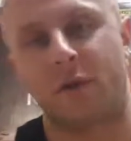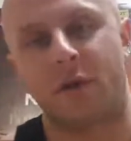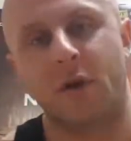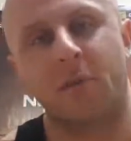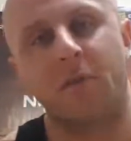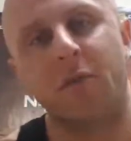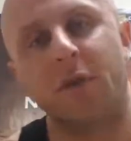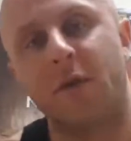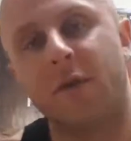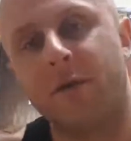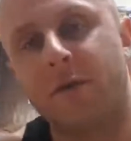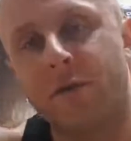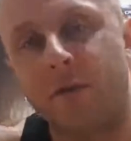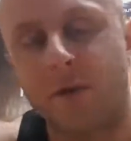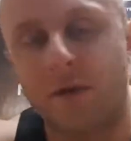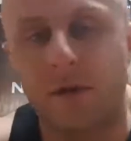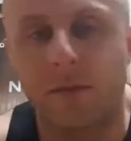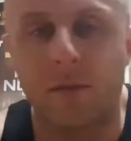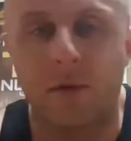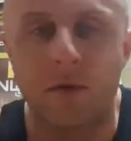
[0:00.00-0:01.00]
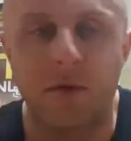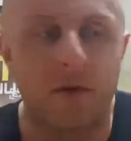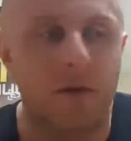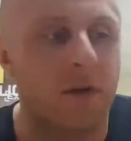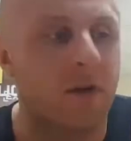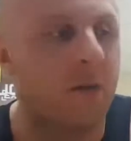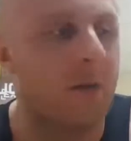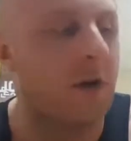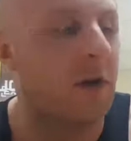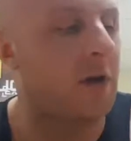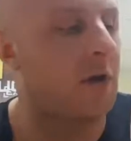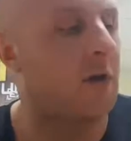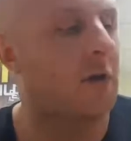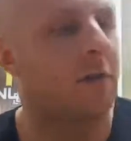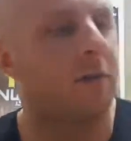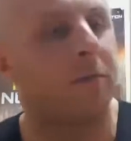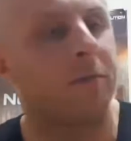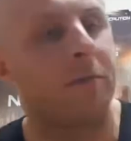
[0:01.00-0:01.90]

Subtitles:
a couple of bucks to spare,